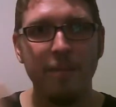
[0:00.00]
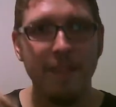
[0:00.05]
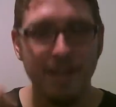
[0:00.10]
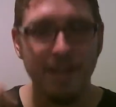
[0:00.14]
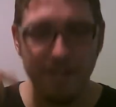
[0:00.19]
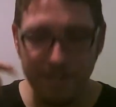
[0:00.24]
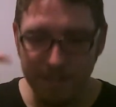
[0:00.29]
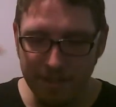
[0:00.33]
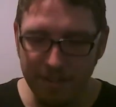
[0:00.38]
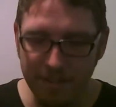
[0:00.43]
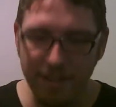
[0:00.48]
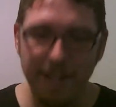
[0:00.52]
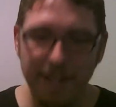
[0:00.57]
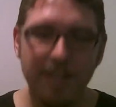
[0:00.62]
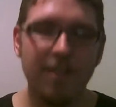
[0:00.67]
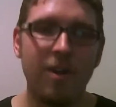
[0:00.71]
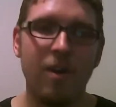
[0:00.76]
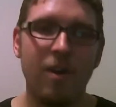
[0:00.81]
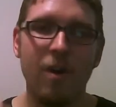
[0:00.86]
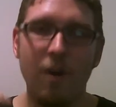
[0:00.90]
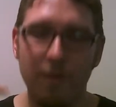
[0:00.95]
They're
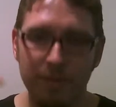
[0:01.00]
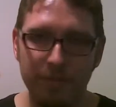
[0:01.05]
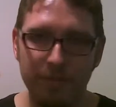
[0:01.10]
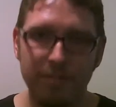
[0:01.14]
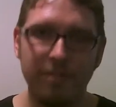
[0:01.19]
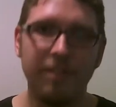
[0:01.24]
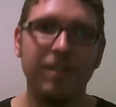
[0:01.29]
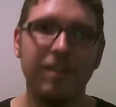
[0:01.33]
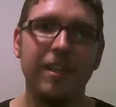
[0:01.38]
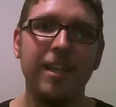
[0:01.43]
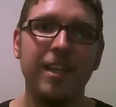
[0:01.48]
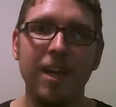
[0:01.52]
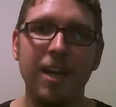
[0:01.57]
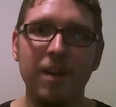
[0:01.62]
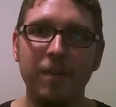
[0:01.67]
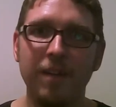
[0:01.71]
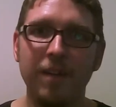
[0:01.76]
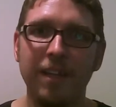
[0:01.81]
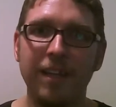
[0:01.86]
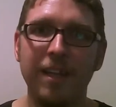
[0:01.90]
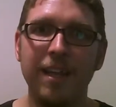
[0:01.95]
constantly
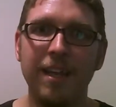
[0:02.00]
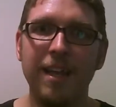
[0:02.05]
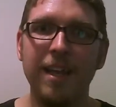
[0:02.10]
going.